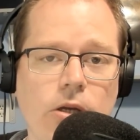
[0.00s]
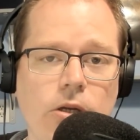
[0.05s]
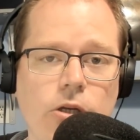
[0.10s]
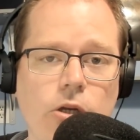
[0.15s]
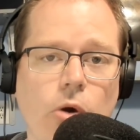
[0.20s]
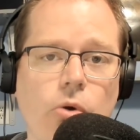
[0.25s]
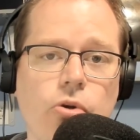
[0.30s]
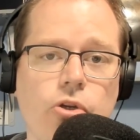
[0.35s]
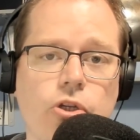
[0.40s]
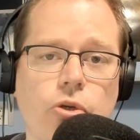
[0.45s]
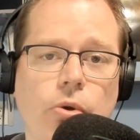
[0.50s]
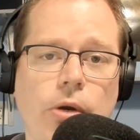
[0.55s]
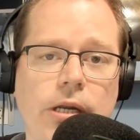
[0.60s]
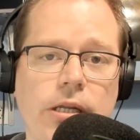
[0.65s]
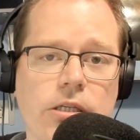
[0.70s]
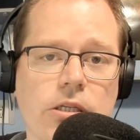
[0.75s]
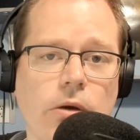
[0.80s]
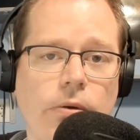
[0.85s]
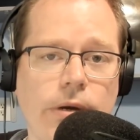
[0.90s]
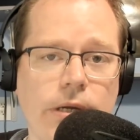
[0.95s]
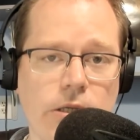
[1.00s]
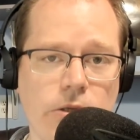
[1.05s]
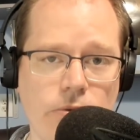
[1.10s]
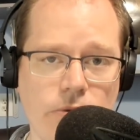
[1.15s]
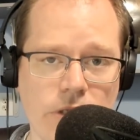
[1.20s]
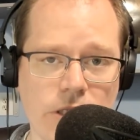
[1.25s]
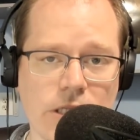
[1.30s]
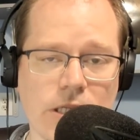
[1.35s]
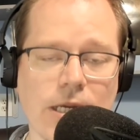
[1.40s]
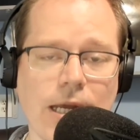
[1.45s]
Dogecoin is going to
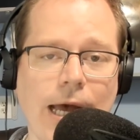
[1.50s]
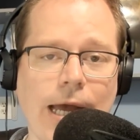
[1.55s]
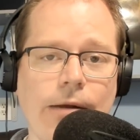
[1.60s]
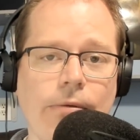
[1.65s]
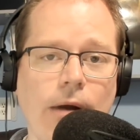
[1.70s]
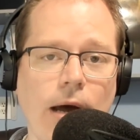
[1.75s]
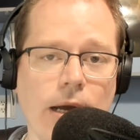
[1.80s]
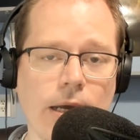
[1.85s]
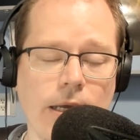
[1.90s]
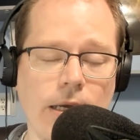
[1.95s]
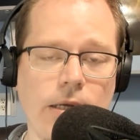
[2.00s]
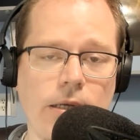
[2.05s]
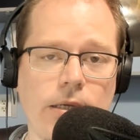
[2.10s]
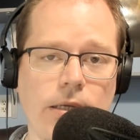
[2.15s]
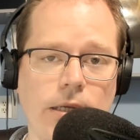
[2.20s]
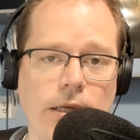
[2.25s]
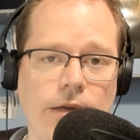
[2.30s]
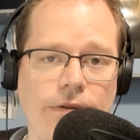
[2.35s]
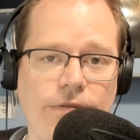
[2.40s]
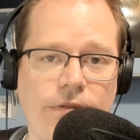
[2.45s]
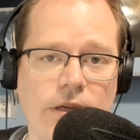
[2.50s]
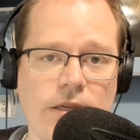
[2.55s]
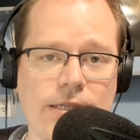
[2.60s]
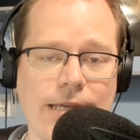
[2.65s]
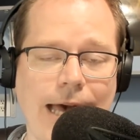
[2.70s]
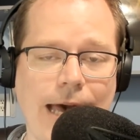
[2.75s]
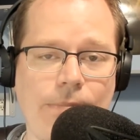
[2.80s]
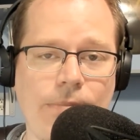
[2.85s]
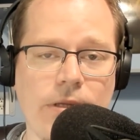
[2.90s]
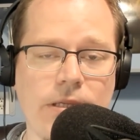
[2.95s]
skyrocket if this
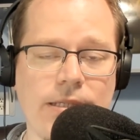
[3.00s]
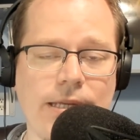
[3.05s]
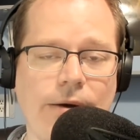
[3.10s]
happens.